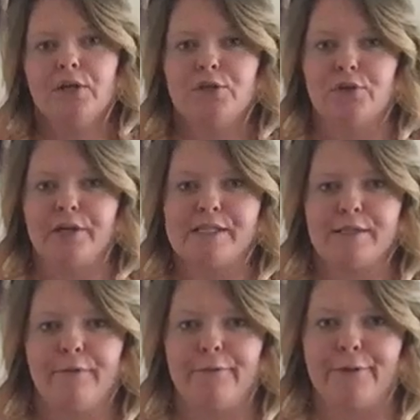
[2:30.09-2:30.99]
choice
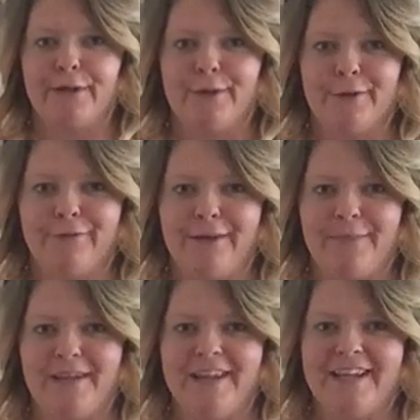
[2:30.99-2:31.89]
for your
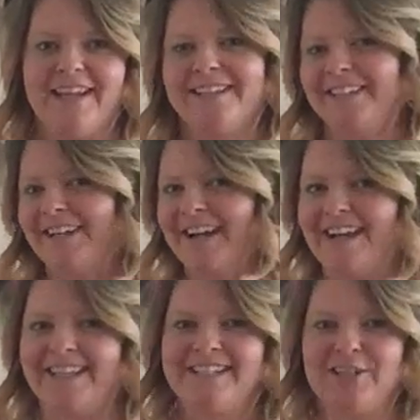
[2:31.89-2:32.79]
family. All right,
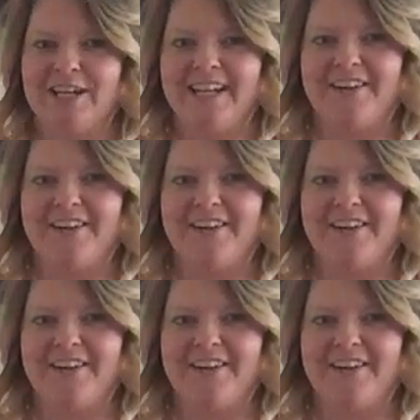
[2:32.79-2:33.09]
let's check it